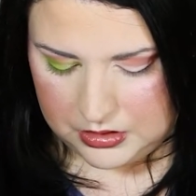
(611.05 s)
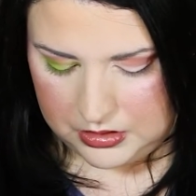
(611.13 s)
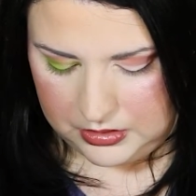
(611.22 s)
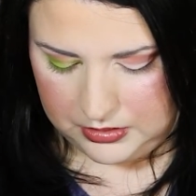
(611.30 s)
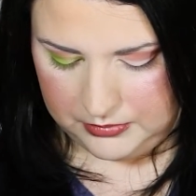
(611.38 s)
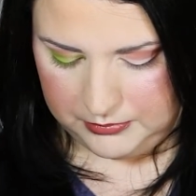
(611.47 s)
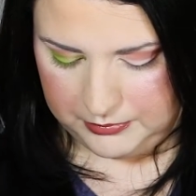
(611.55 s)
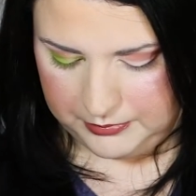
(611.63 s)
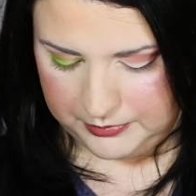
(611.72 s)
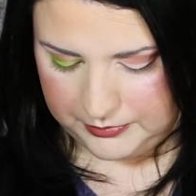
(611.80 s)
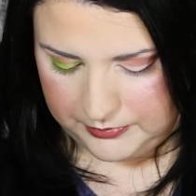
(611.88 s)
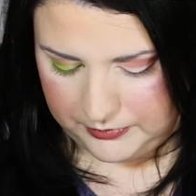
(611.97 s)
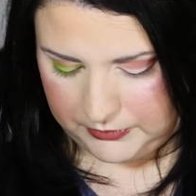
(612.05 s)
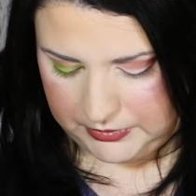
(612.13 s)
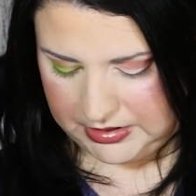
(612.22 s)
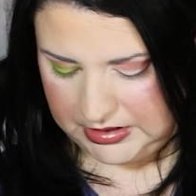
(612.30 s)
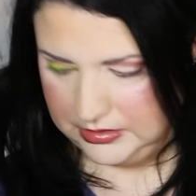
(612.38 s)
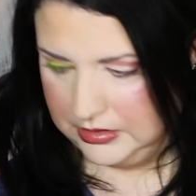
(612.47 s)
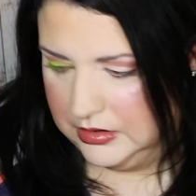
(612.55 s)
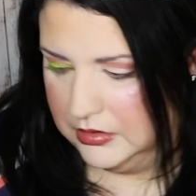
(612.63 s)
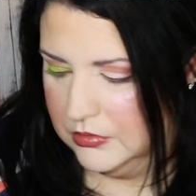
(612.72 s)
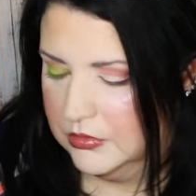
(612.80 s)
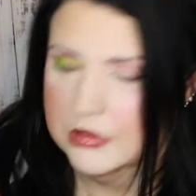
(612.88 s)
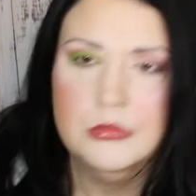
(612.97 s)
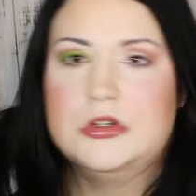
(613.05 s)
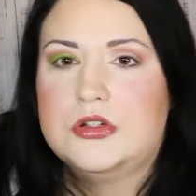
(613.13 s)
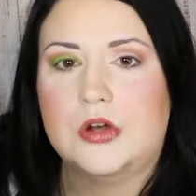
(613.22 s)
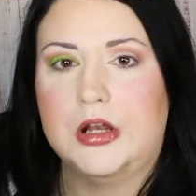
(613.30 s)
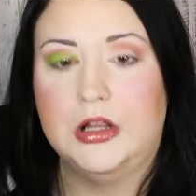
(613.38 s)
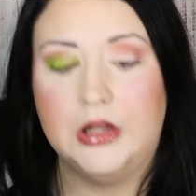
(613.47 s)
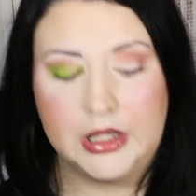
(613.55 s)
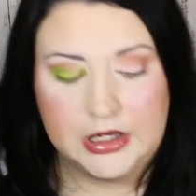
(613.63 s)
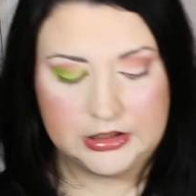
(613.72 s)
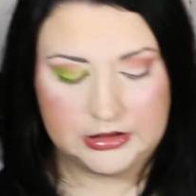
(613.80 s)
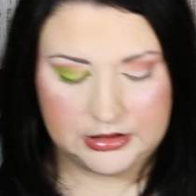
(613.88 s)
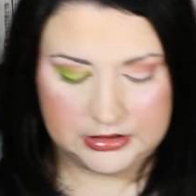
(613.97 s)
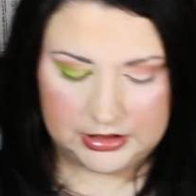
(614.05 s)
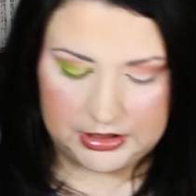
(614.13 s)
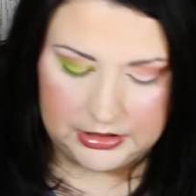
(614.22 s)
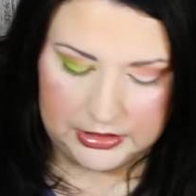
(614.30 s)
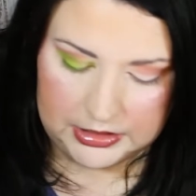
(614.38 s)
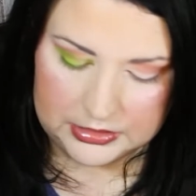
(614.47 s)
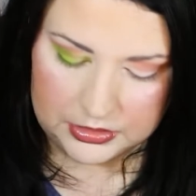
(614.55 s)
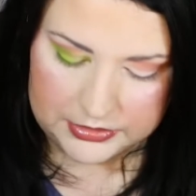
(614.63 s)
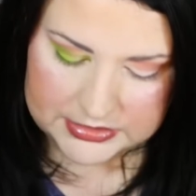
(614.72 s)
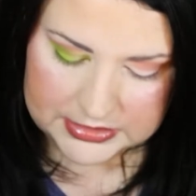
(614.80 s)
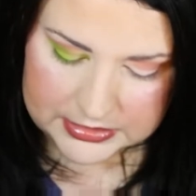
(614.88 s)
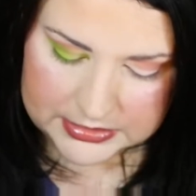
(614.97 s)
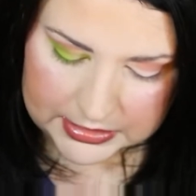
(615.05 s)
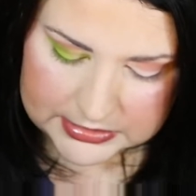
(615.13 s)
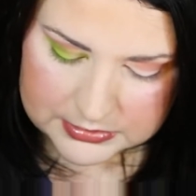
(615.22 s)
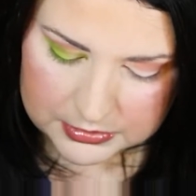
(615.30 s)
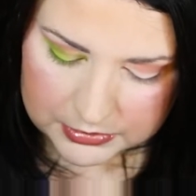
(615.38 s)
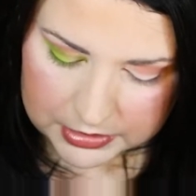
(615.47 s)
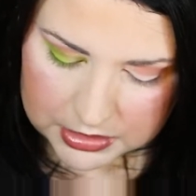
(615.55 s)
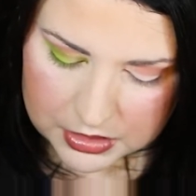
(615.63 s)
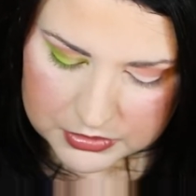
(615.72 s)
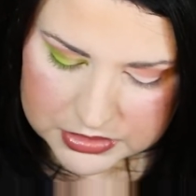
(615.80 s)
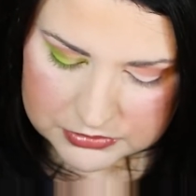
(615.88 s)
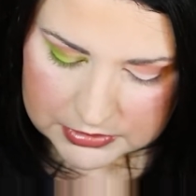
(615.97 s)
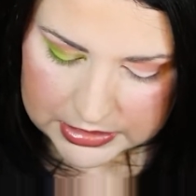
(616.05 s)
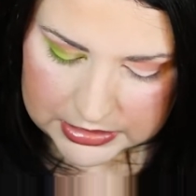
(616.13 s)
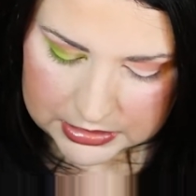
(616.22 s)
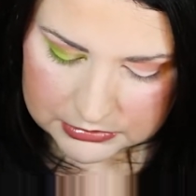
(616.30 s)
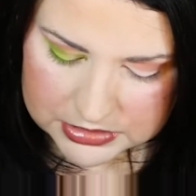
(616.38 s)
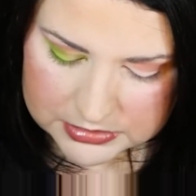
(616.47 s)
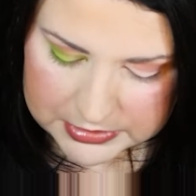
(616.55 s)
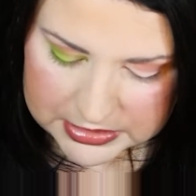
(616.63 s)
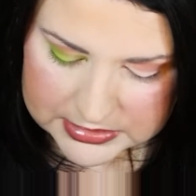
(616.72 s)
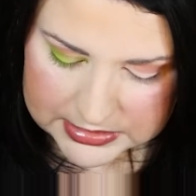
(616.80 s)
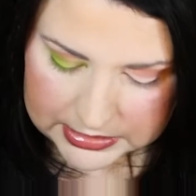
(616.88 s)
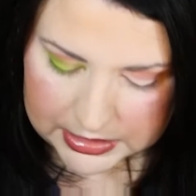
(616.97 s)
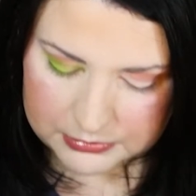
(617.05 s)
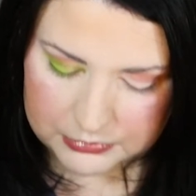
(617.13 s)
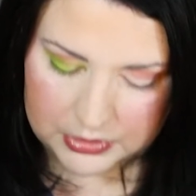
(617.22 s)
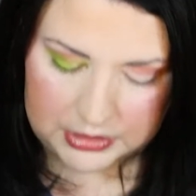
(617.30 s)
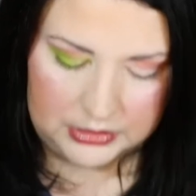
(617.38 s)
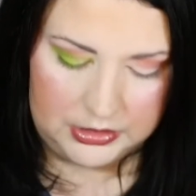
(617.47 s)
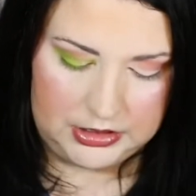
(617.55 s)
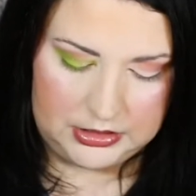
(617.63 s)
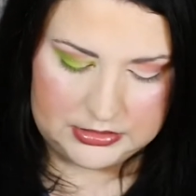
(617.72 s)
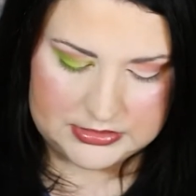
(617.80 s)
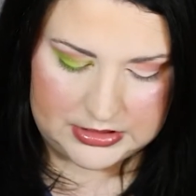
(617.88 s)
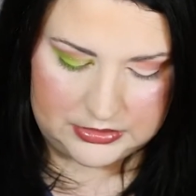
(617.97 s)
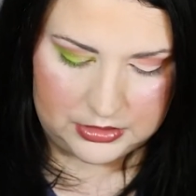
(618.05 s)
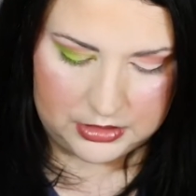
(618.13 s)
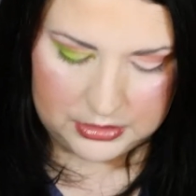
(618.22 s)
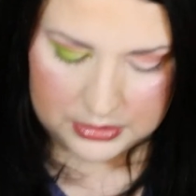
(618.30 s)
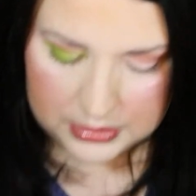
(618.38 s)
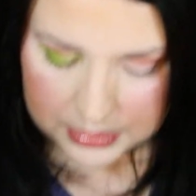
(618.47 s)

that the order was running late, and then they like all of a sudden texted me and were like, oh, it's ready, which means like I'm running late because I thought